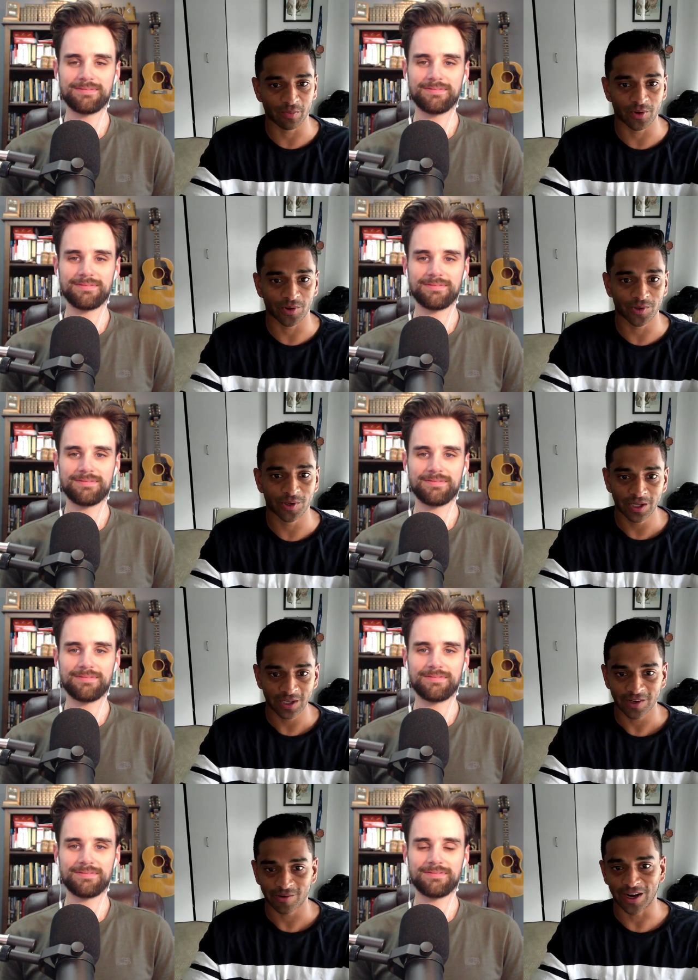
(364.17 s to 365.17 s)
Speaker 1: people
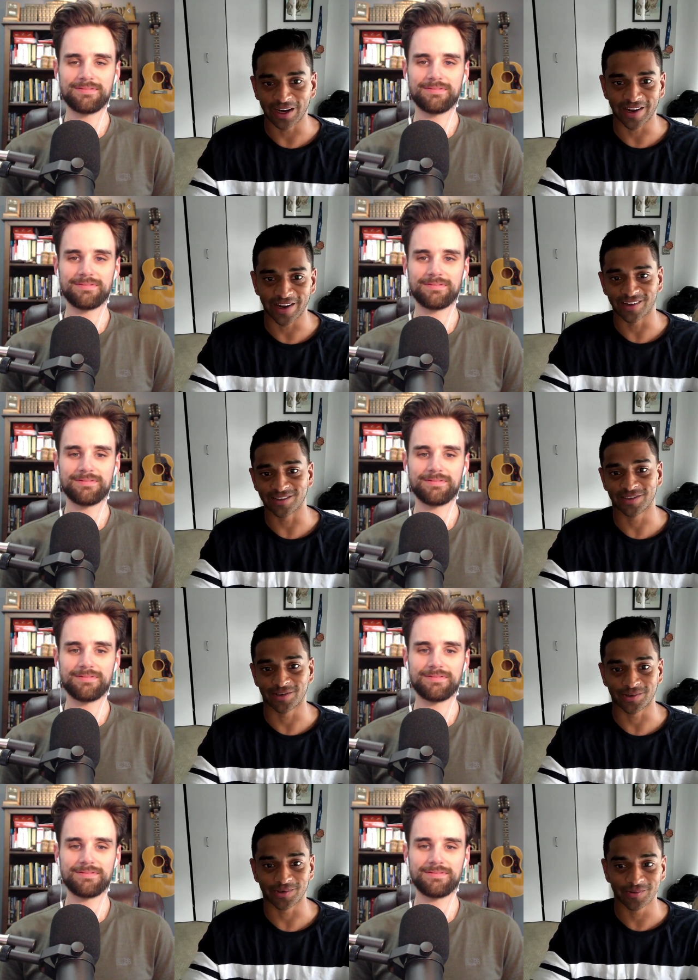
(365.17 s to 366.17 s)
right now,
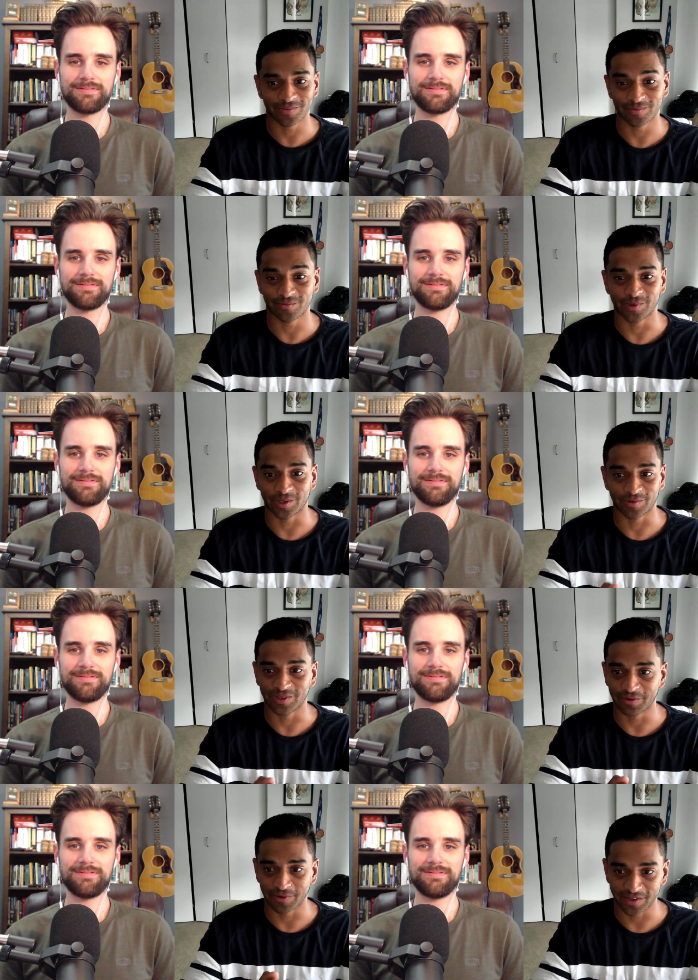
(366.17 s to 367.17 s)
so we're
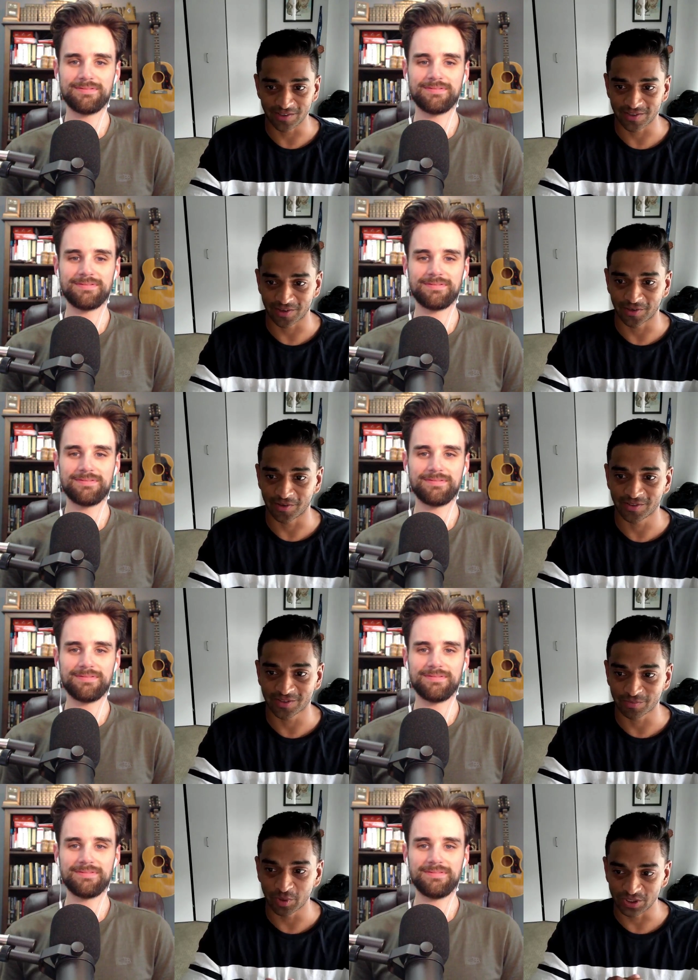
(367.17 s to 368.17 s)
really ready to start
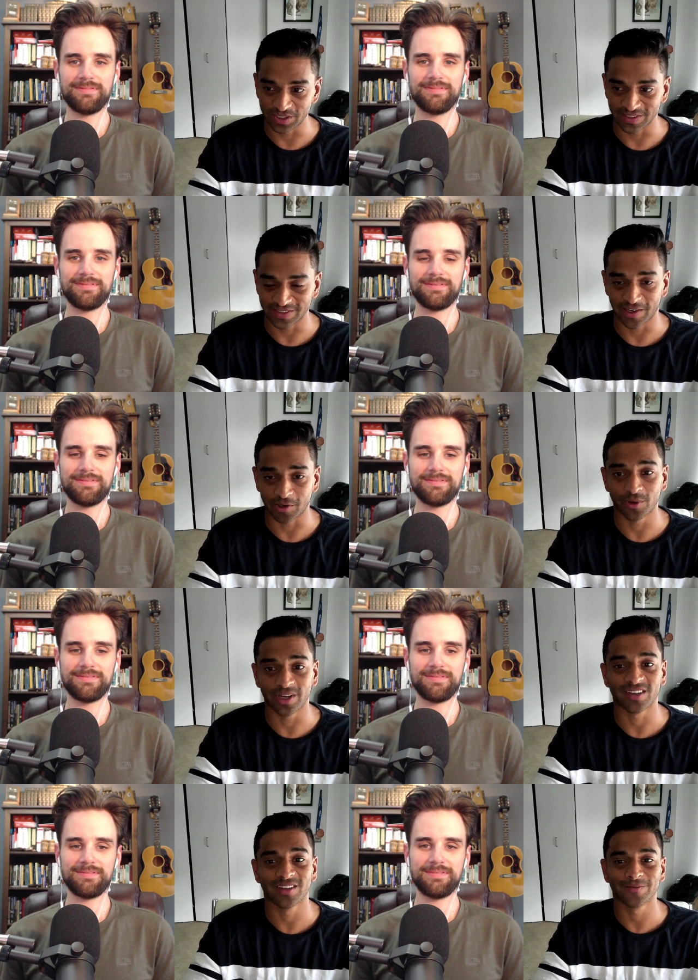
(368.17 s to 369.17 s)
pushing this out
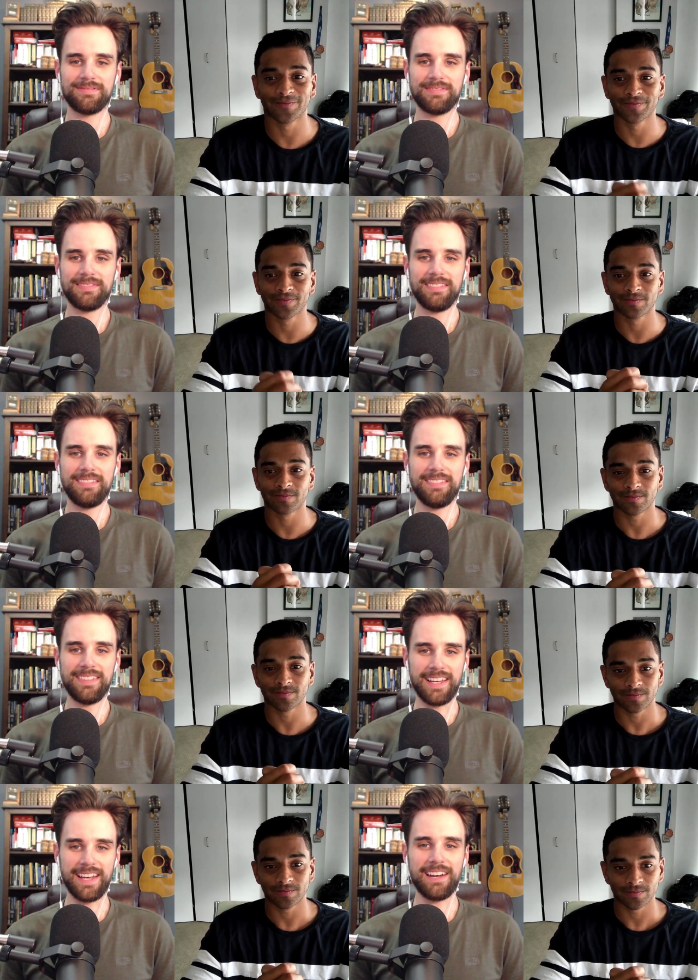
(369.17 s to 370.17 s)
quick.
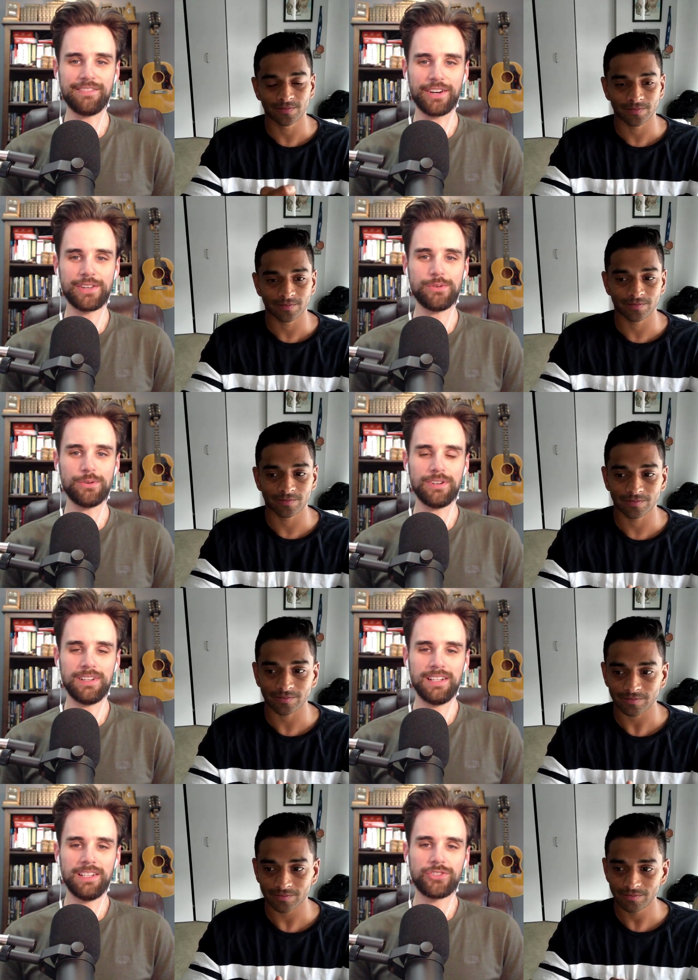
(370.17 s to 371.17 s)
Speaker 2: Yeah, very cool.
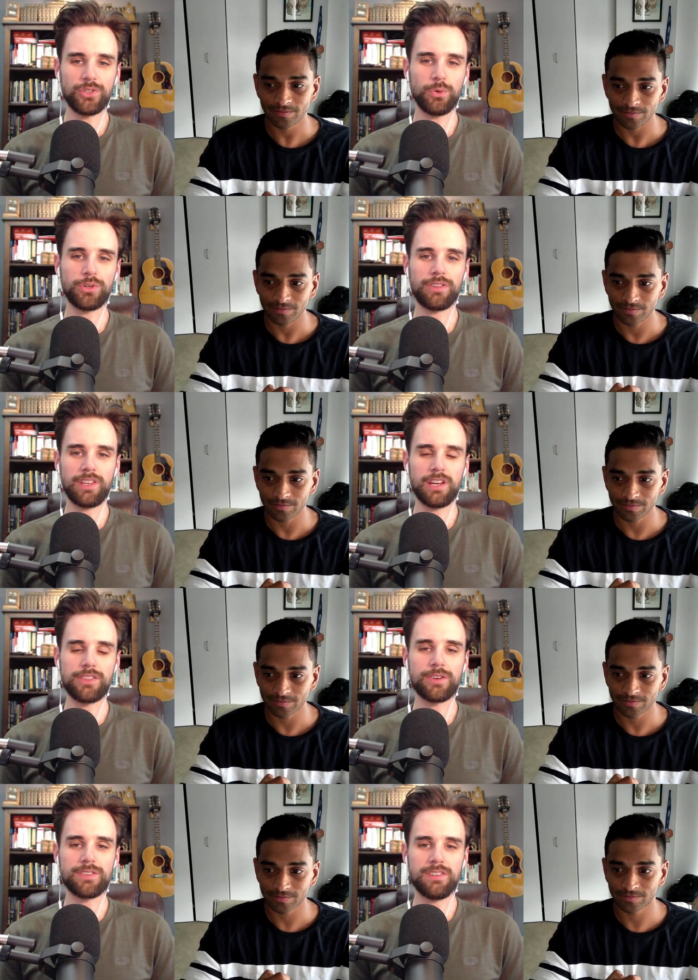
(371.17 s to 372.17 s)
So what are the
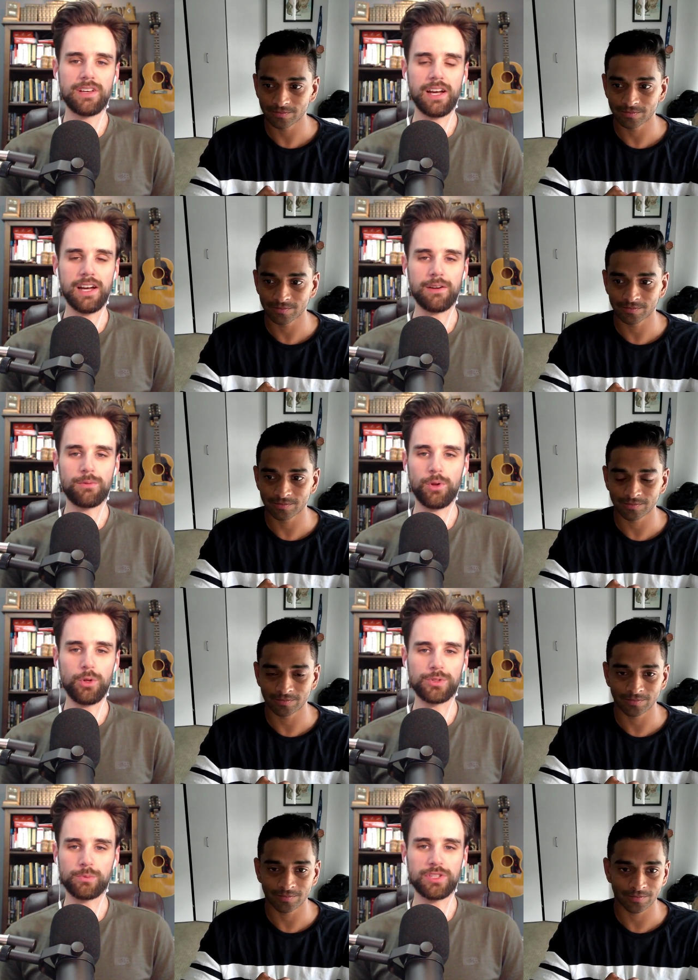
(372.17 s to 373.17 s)
other
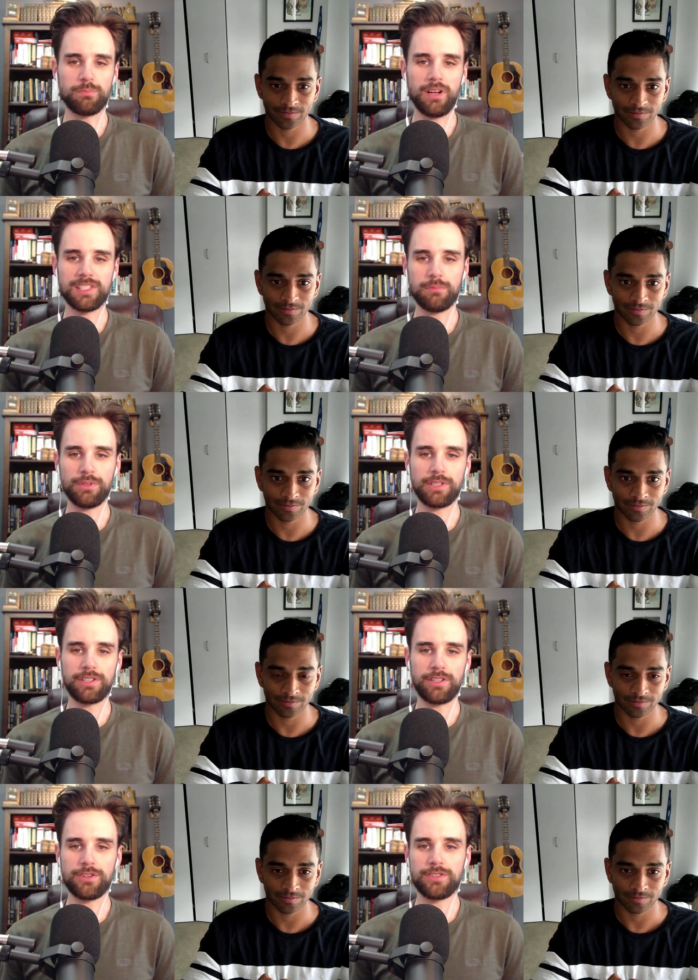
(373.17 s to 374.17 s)
roles and
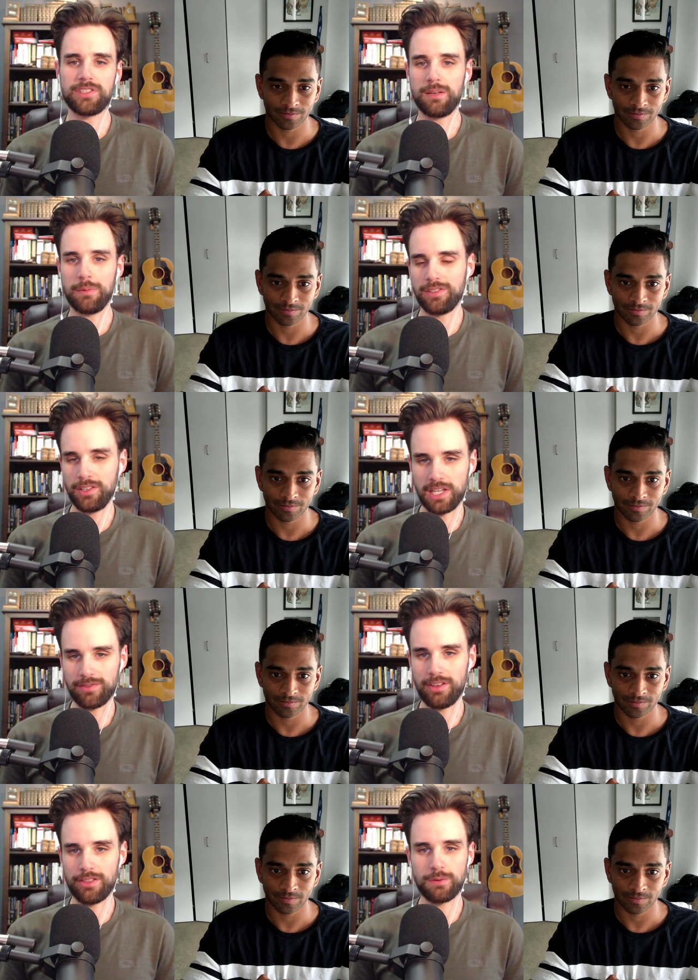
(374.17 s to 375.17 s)
responsibilities on your team? You said you have
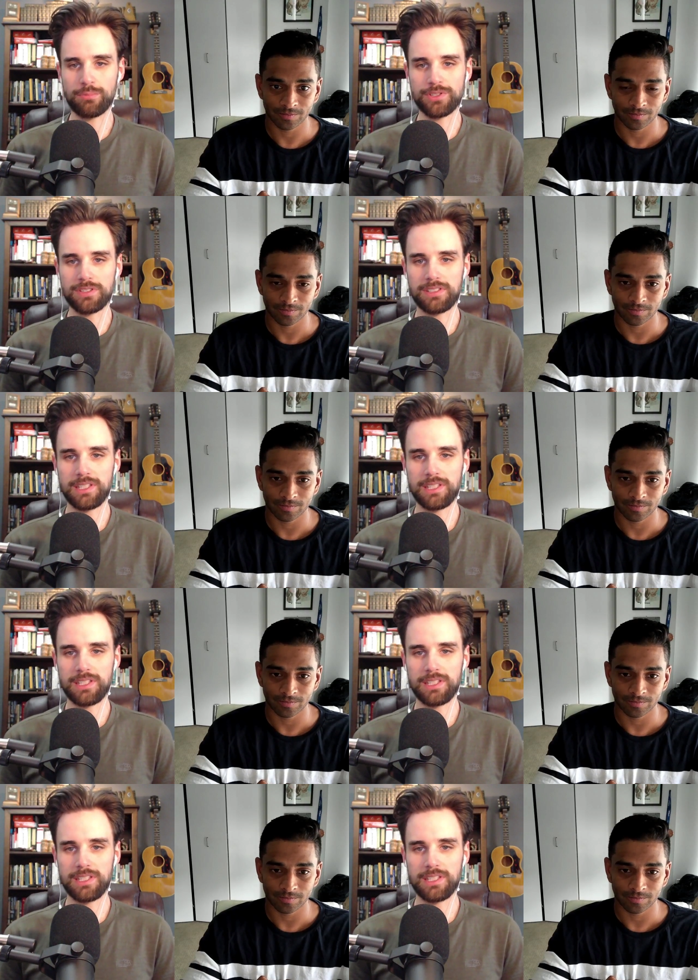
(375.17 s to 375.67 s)
a three-person